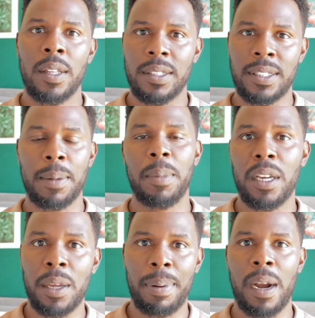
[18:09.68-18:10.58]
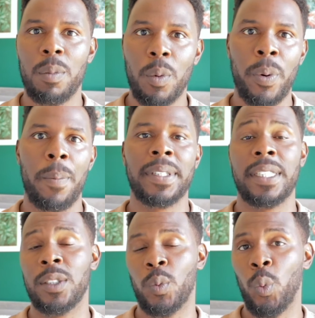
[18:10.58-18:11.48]
the similar comparable
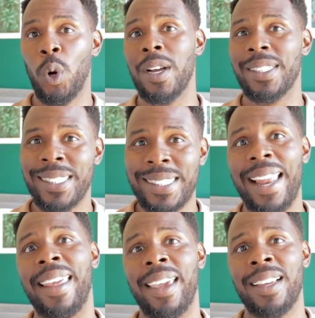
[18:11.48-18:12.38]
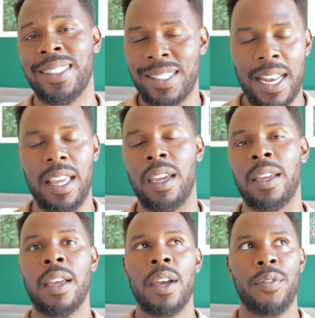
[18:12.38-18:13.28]
properties were
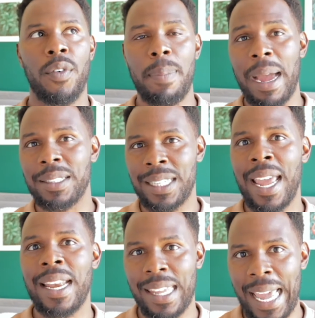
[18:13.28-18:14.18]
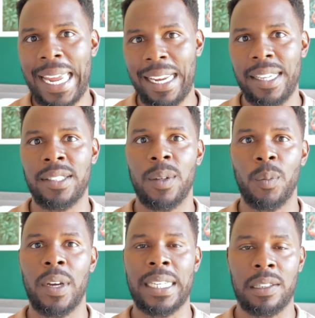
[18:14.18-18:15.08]
selling for about 10k less than
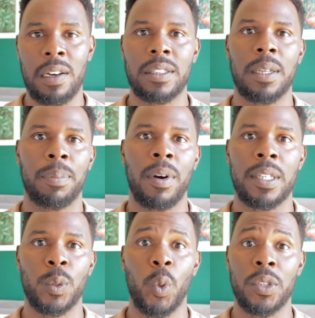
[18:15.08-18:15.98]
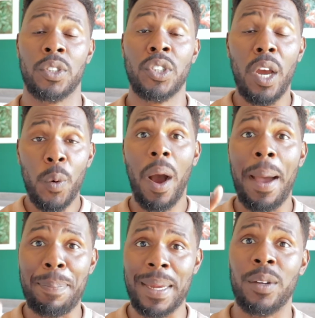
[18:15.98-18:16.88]
what his asking price was. So I
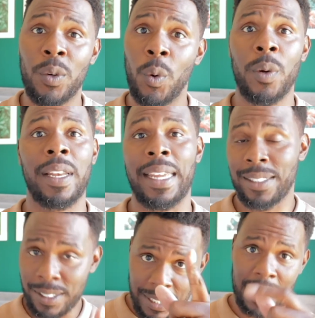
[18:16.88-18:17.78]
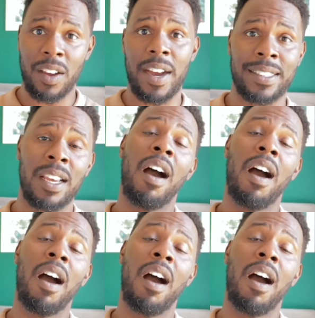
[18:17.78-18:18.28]
bid accordingly. As I said, guys,